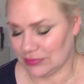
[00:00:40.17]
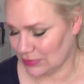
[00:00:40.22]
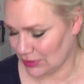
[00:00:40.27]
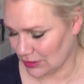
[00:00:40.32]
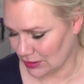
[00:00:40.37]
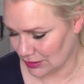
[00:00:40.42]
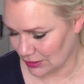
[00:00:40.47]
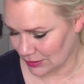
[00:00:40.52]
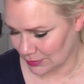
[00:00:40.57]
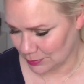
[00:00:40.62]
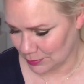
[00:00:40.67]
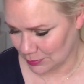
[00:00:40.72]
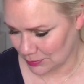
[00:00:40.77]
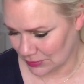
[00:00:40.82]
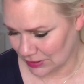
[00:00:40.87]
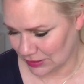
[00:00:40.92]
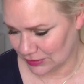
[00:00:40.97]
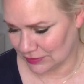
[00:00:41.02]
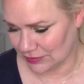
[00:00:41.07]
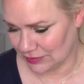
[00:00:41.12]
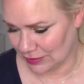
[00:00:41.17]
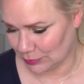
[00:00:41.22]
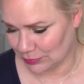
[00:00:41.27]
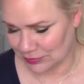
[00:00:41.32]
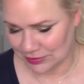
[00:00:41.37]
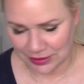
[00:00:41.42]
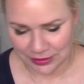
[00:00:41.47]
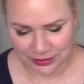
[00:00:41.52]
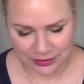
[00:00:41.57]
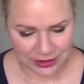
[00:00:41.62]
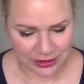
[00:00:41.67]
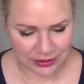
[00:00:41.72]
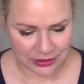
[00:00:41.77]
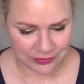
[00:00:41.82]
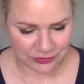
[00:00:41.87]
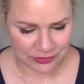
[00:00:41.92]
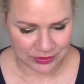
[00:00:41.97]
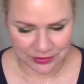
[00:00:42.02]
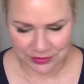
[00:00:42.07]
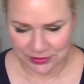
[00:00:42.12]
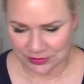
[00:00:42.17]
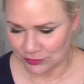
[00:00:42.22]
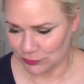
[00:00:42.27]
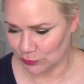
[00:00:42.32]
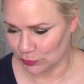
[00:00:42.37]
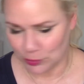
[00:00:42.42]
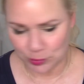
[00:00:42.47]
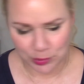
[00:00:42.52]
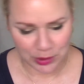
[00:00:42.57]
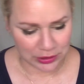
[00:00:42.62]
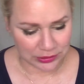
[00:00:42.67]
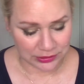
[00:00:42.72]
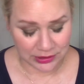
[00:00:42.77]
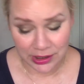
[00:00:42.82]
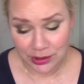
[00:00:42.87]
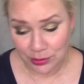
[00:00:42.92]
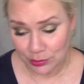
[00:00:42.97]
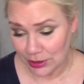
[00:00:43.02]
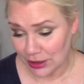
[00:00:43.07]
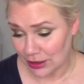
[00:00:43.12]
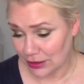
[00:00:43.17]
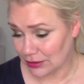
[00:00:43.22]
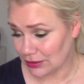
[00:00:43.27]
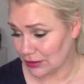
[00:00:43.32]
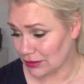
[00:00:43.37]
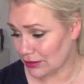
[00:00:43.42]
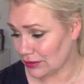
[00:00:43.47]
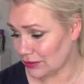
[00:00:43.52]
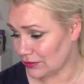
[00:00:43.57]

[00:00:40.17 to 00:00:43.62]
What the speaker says: It seems like I have done this for a while now, and